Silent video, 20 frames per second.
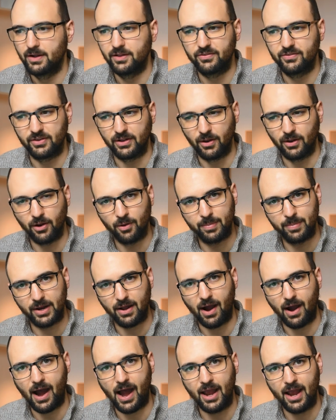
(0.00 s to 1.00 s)
It's a little bit
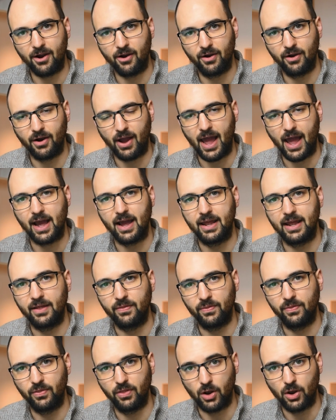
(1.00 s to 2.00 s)
higher
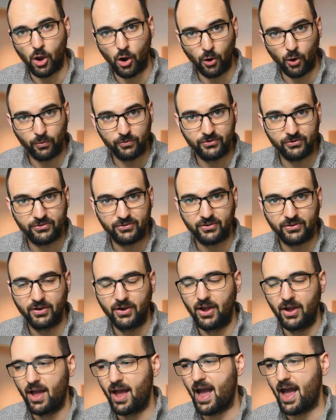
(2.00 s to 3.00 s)
in the lows,
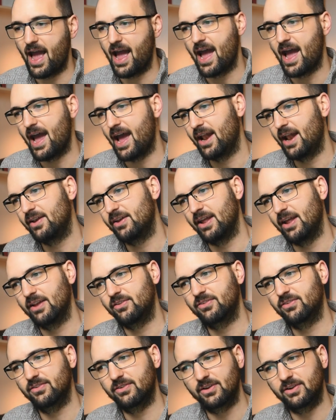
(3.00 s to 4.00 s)
and
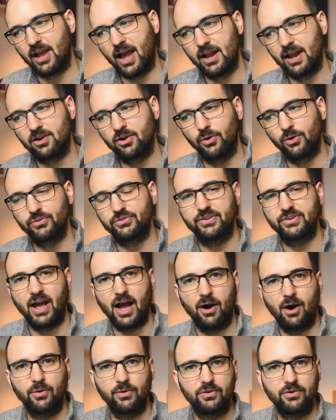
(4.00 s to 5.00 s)
it kind of goes
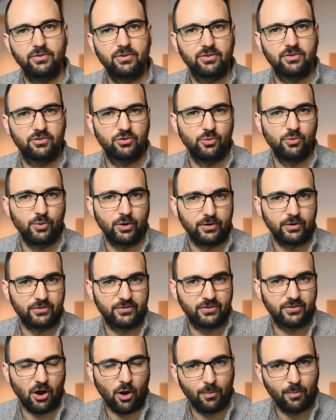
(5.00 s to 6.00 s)
down
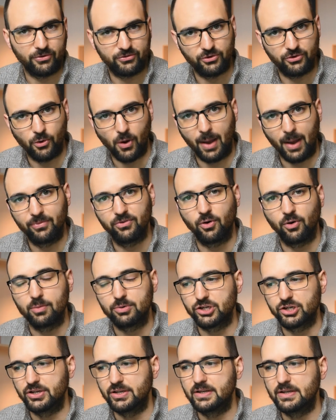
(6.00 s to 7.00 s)
towards almost no
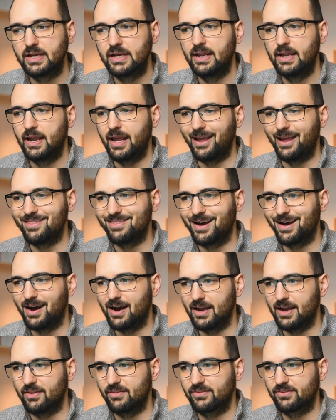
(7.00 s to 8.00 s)
absorption in the
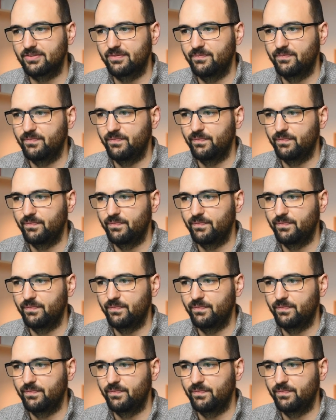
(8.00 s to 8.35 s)
highs.